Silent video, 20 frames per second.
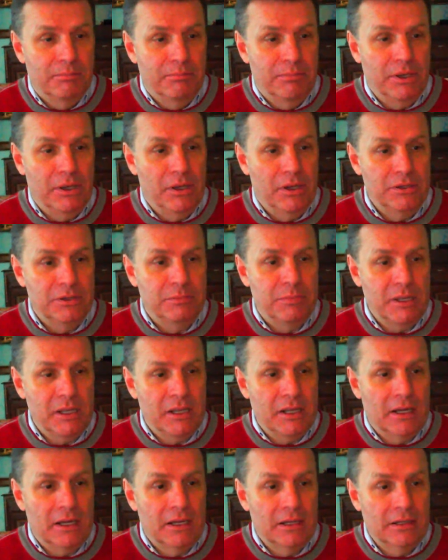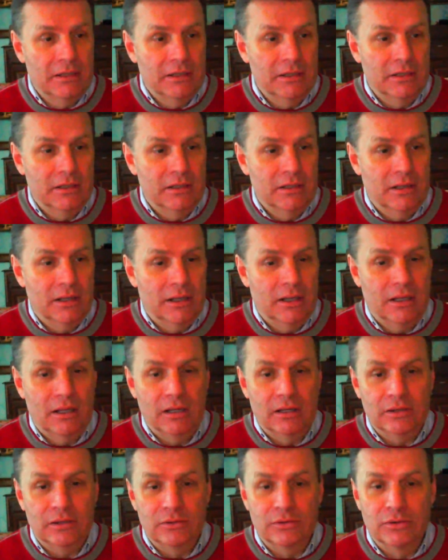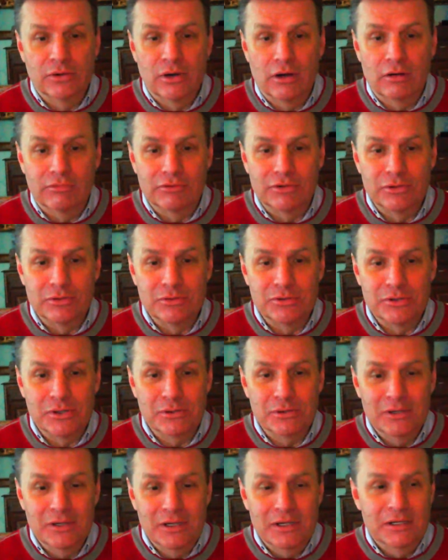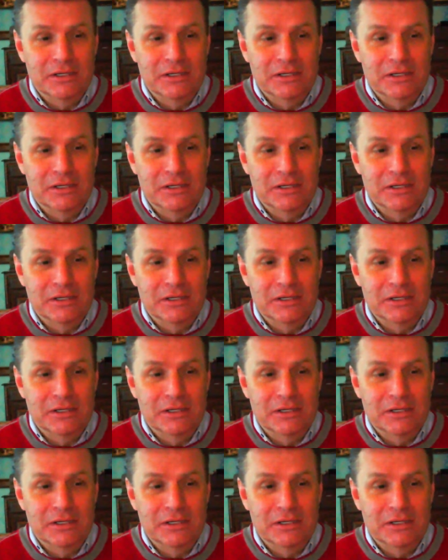Perd Beer, good afternoon to you,